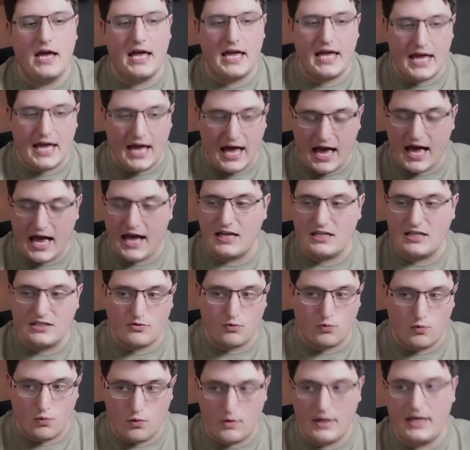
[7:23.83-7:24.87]
it has
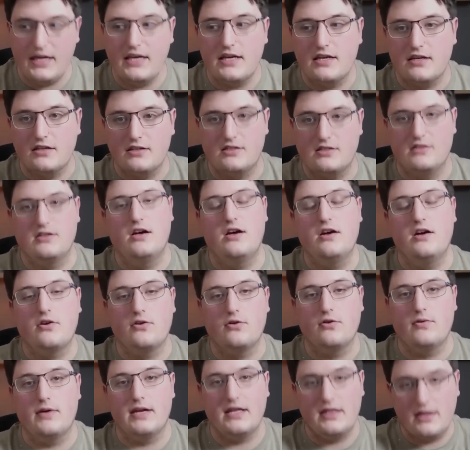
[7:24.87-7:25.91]
weakened
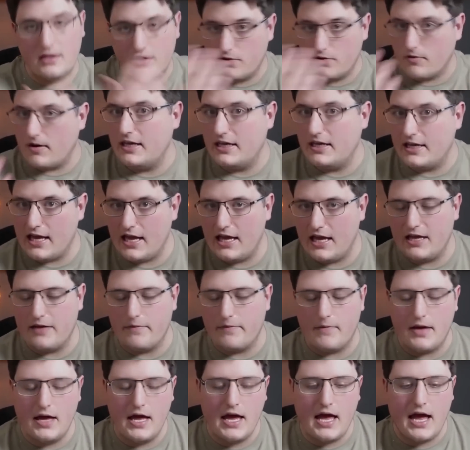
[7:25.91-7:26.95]
Nurgle in the Great
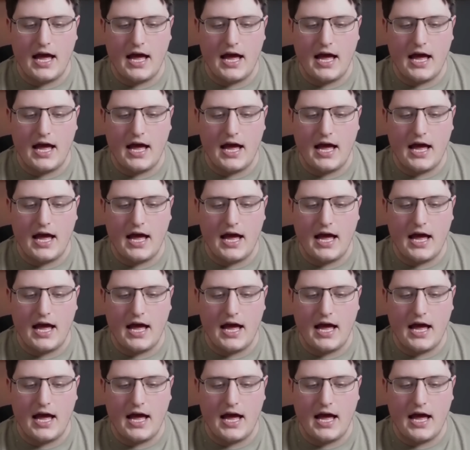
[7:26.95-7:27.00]
Game.